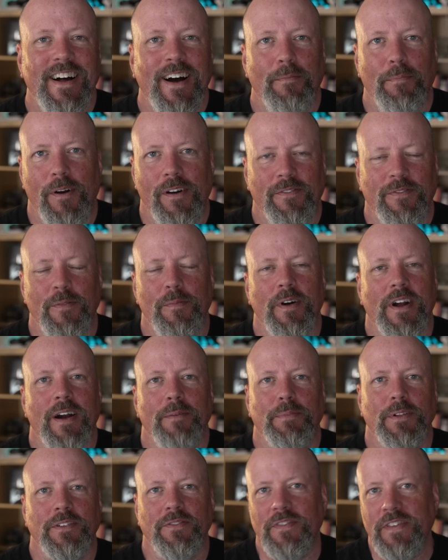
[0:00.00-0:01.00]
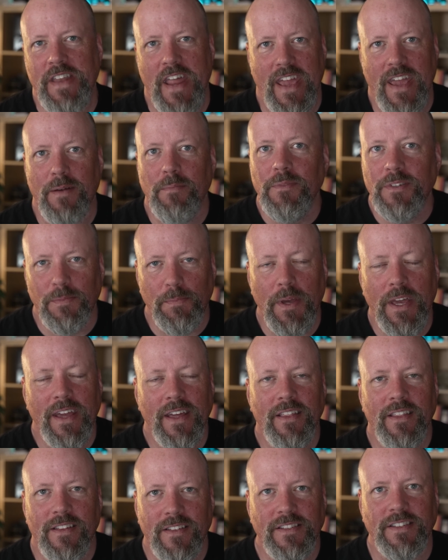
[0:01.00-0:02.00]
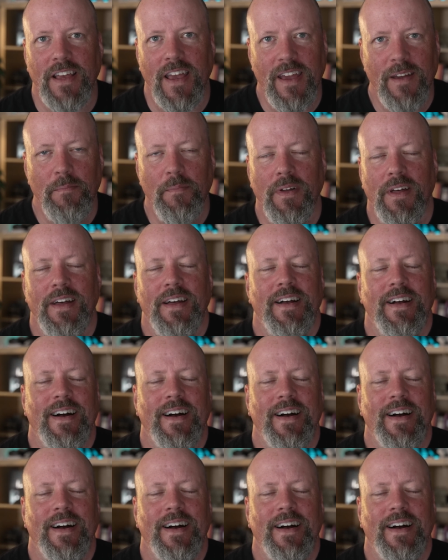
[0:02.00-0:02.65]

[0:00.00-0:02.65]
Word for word: apart from a couple of names being the same.